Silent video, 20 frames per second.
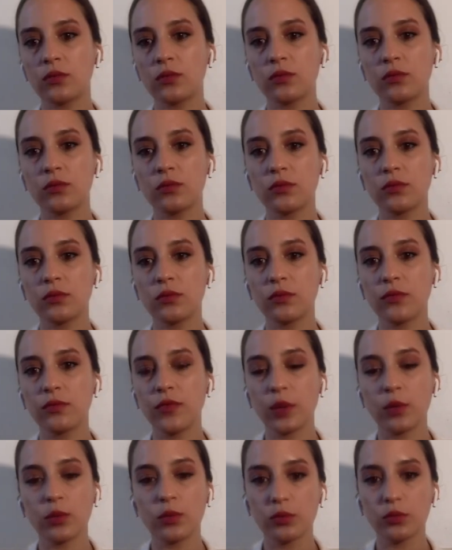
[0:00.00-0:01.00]
um,
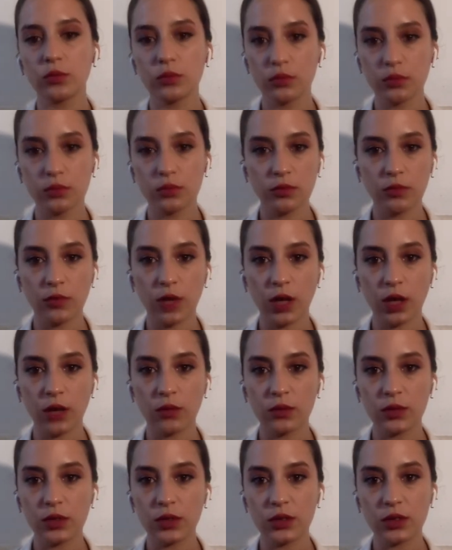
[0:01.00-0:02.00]
film.
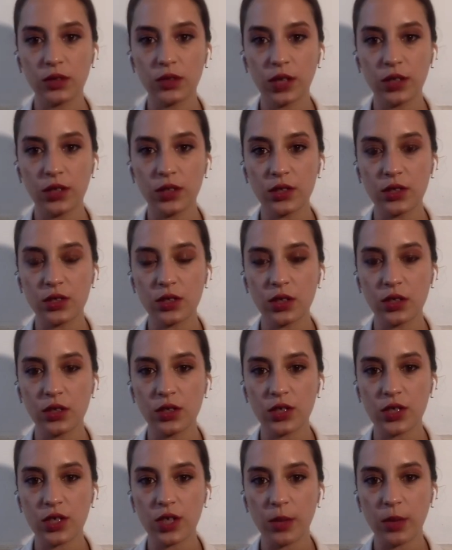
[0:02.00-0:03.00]
Voilà. The title is
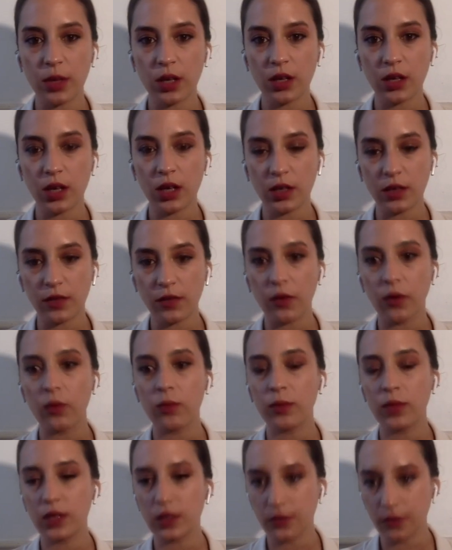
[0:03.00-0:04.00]
just coming a kind
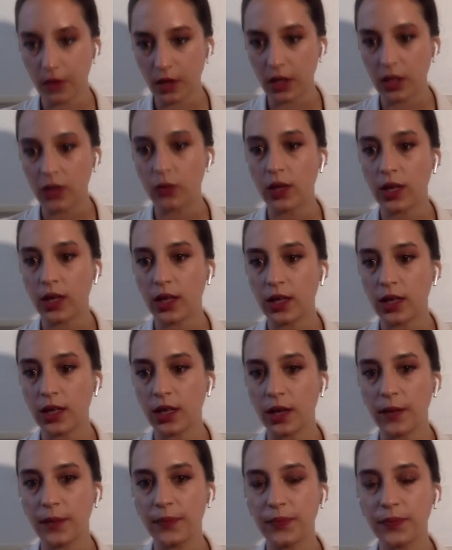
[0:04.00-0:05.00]
of metaphorical
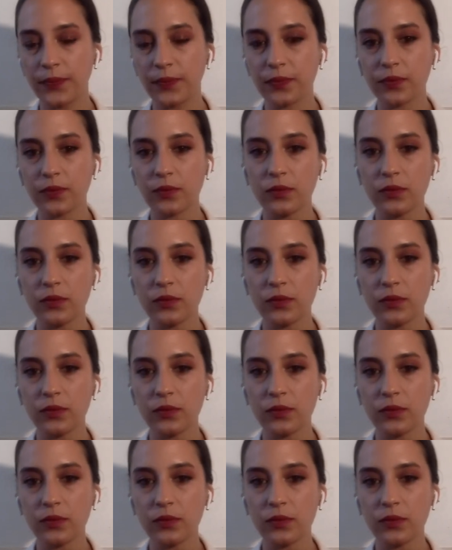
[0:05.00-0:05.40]
way. Yeah